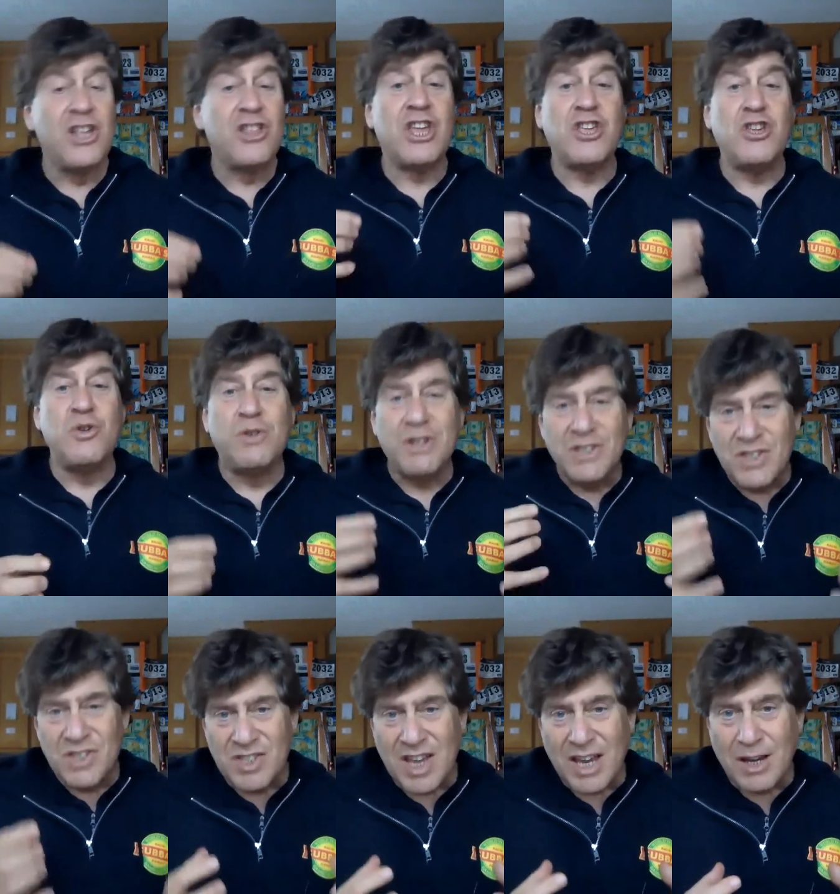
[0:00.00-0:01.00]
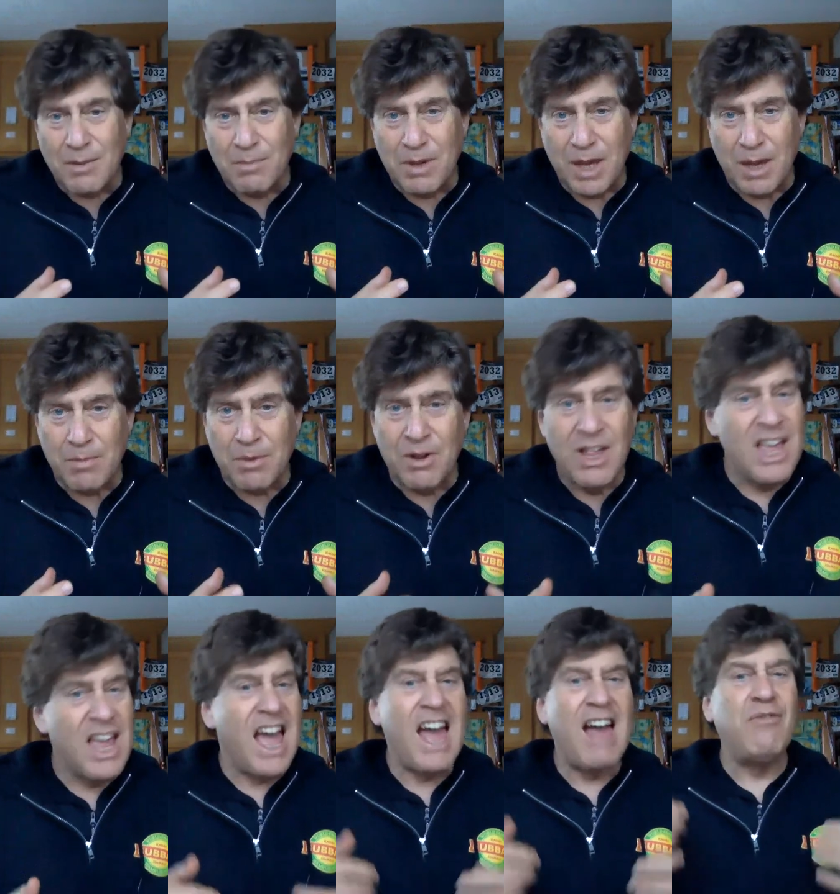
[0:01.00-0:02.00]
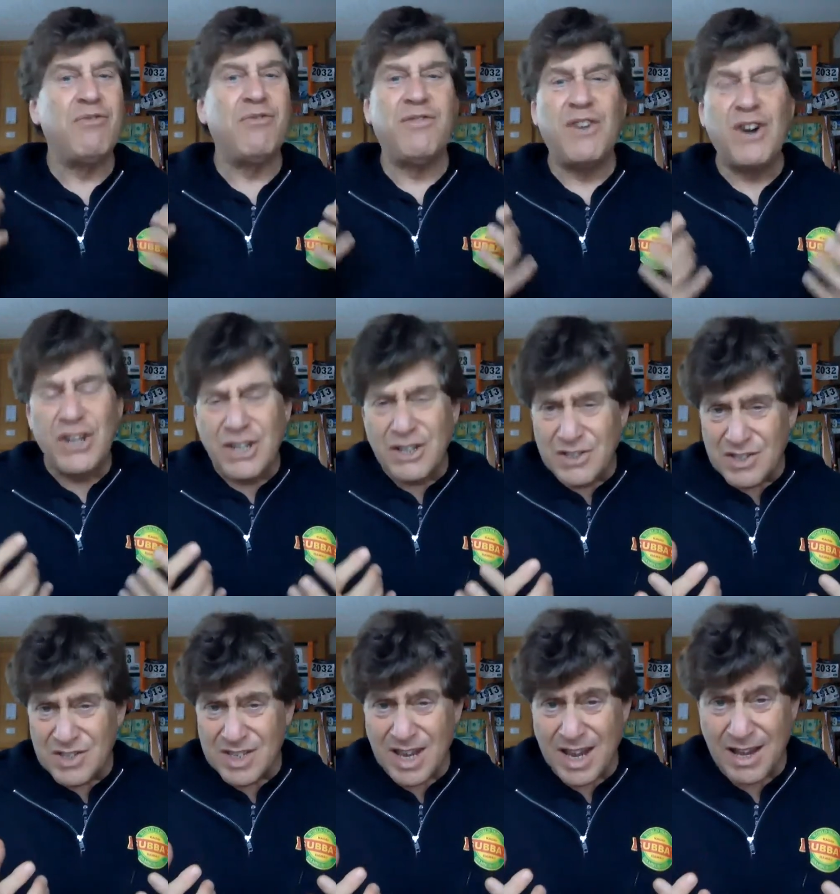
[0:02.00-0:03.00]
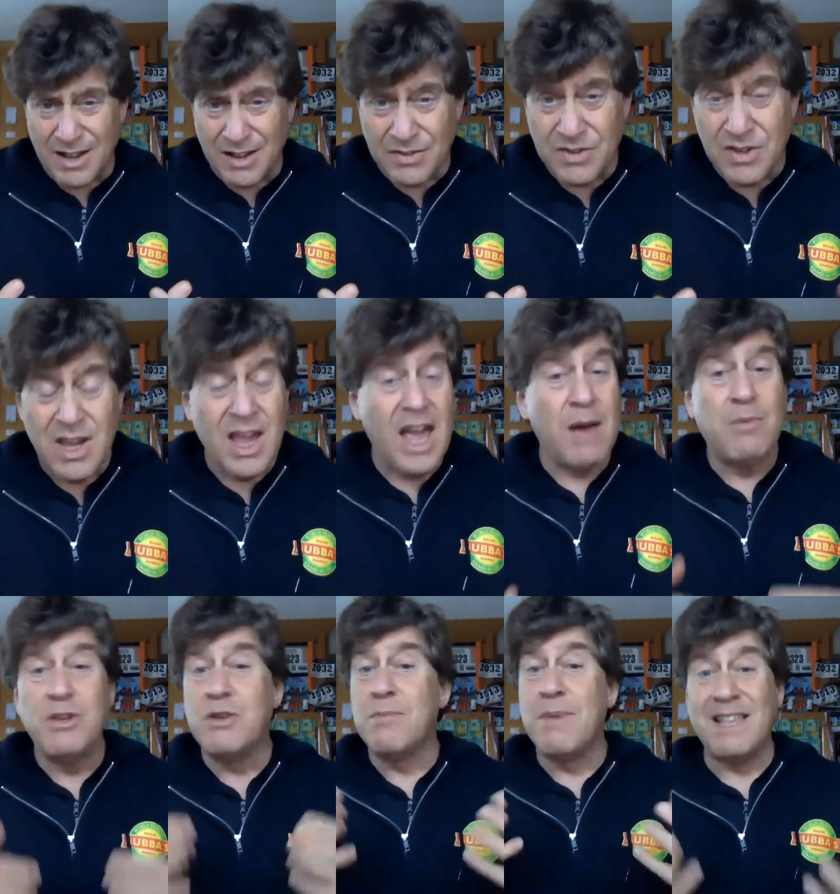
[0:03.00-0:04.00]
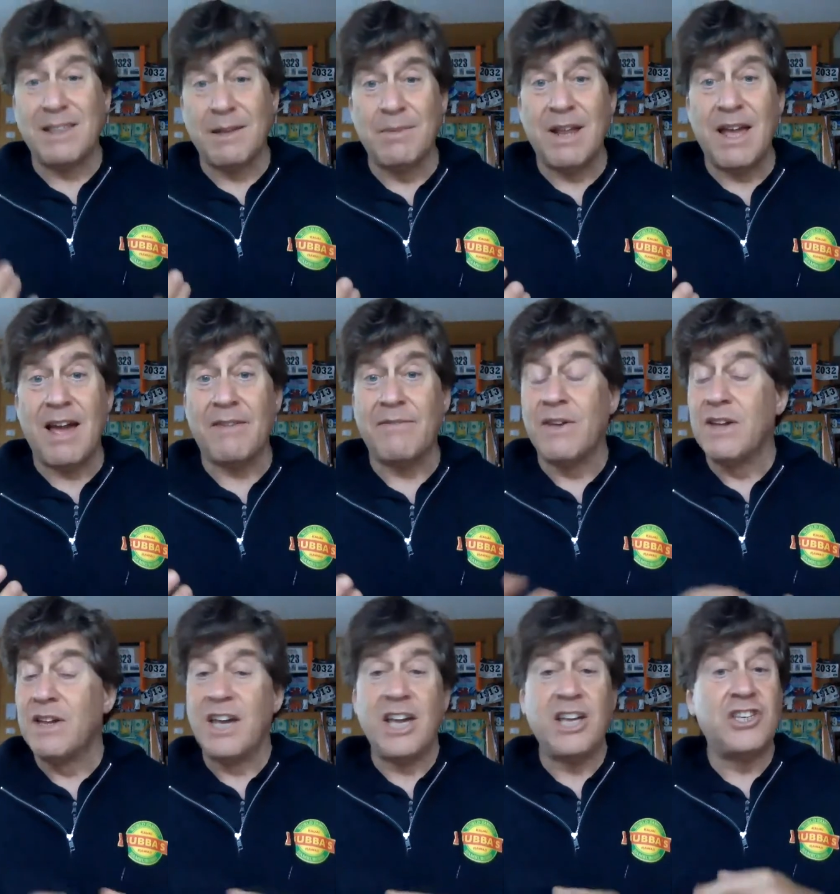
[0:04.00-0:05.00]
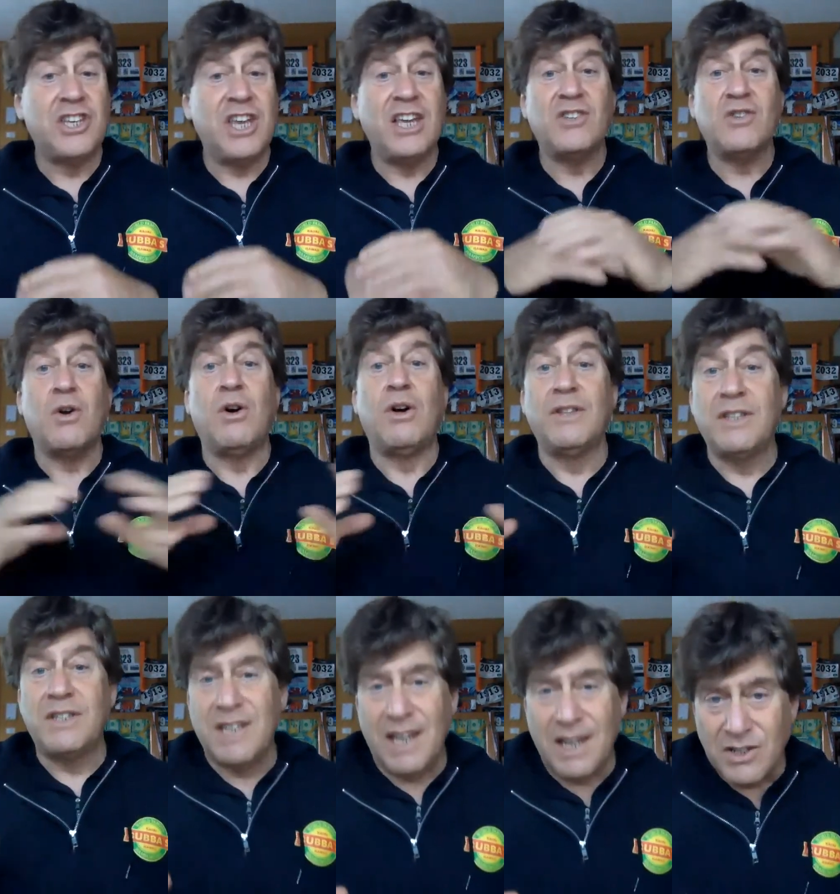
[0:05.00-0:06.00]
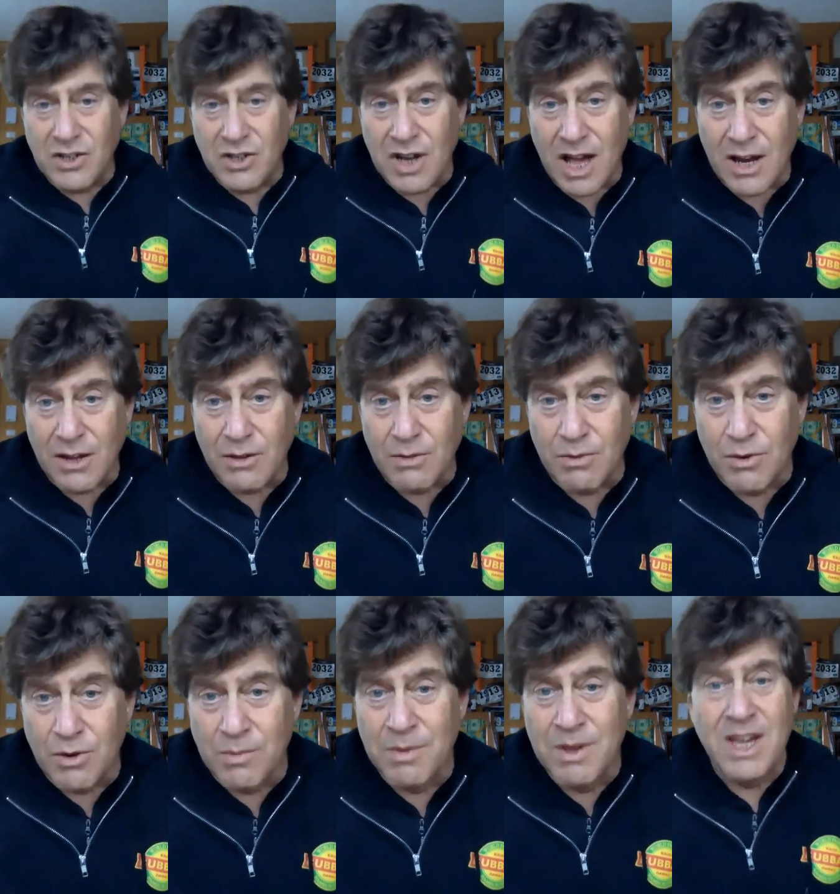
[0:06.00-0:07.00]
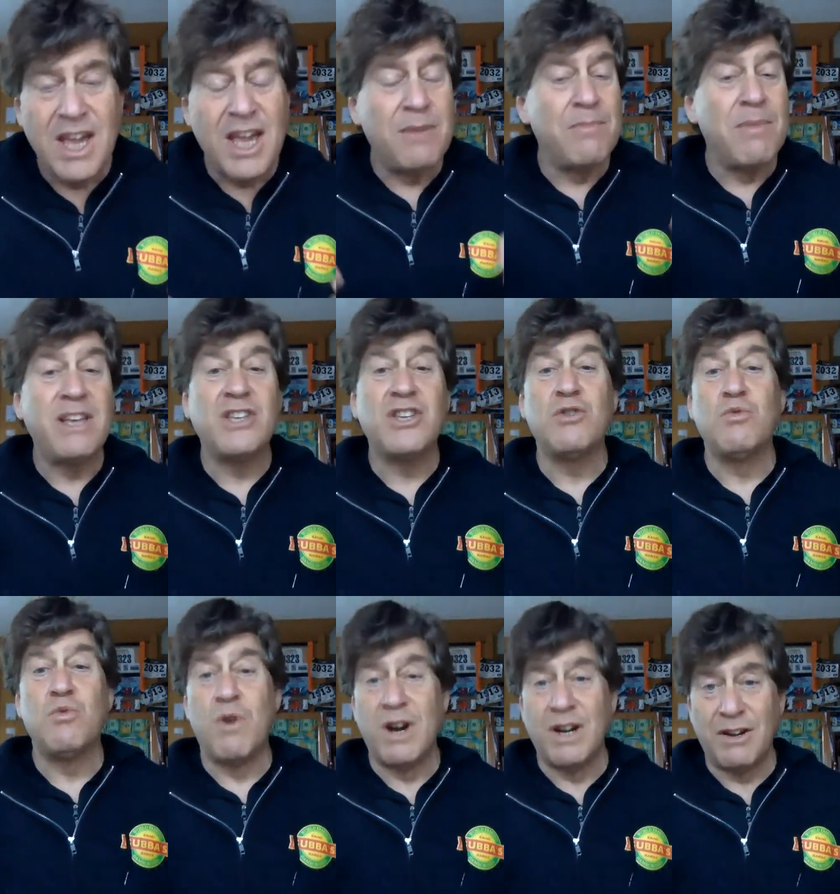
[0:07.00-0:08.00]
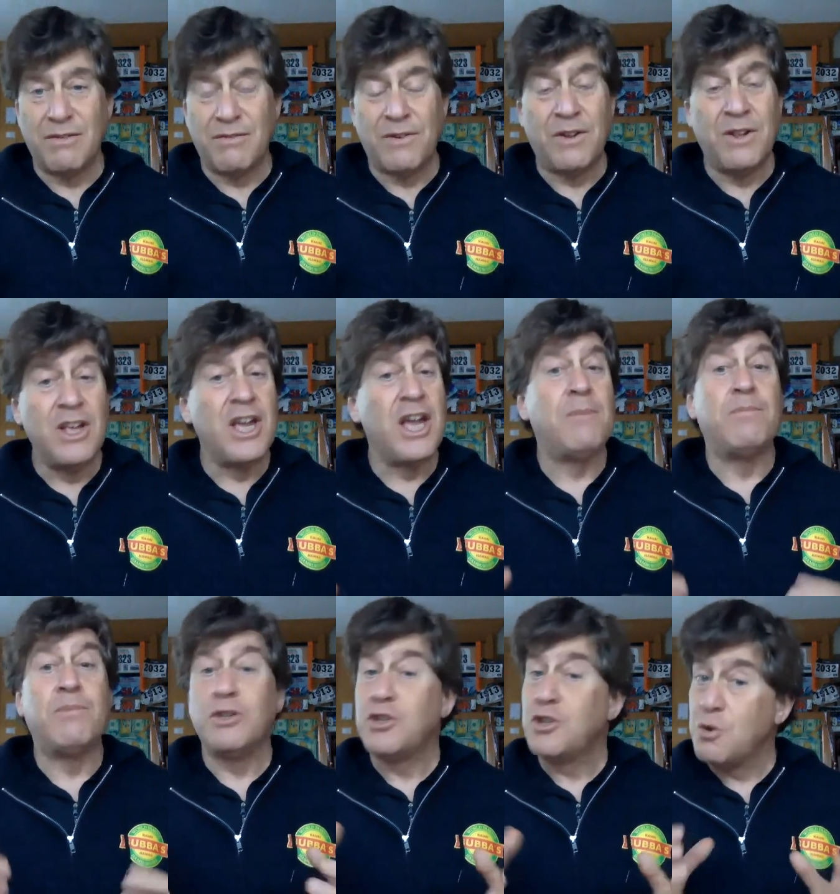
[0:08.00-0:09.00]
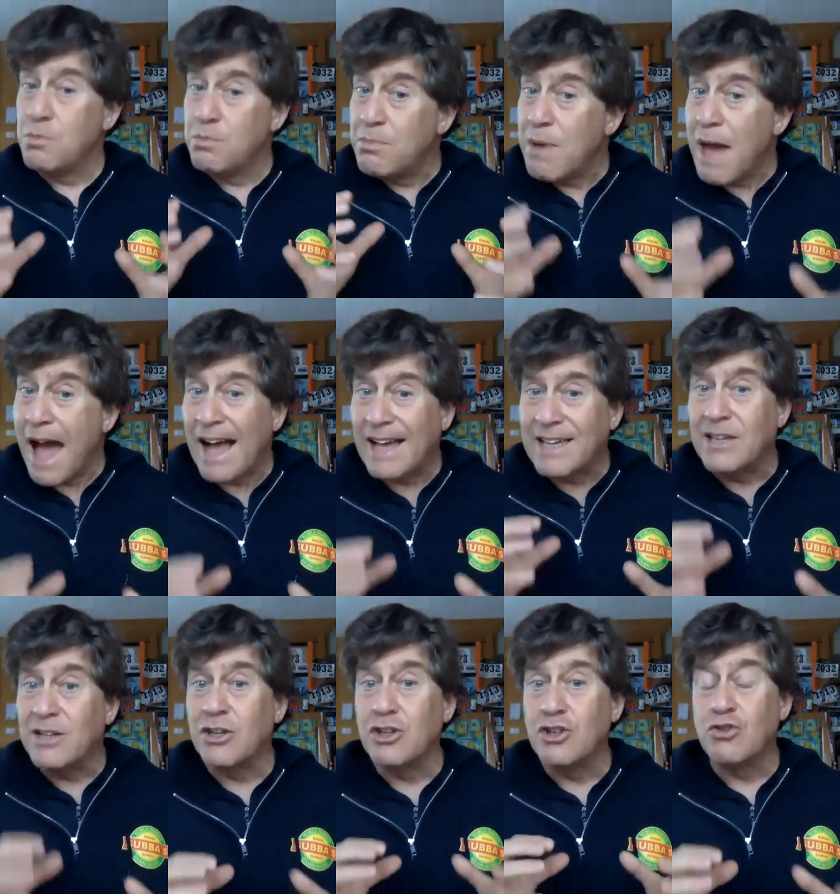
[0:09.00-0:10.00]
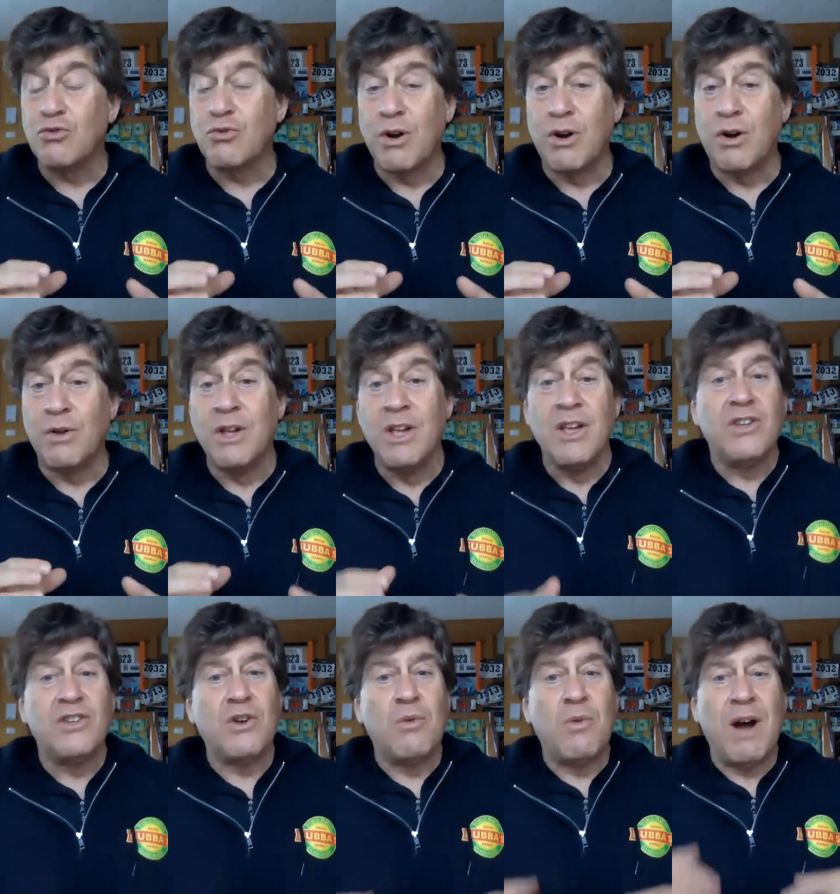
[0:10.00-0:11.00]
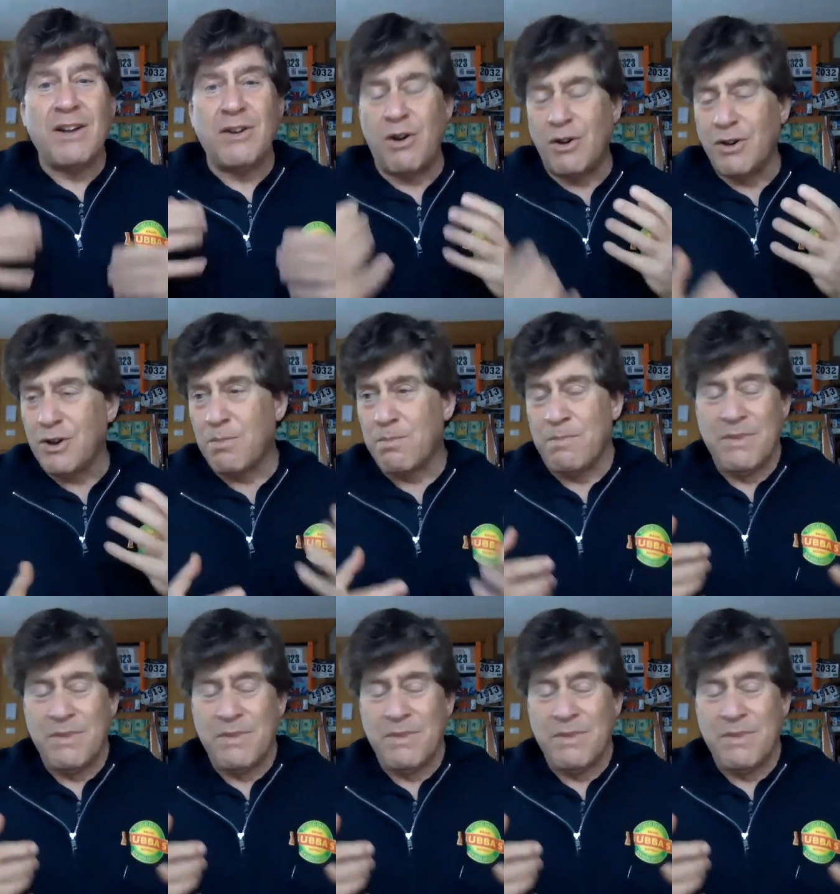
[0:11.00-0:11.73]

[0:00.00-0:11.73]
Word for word: that you can say to people, have fun in sales. And when you make them laugh, it takes all the tension out of the room. It makes it wonderful. It puts you back in control. So while all your,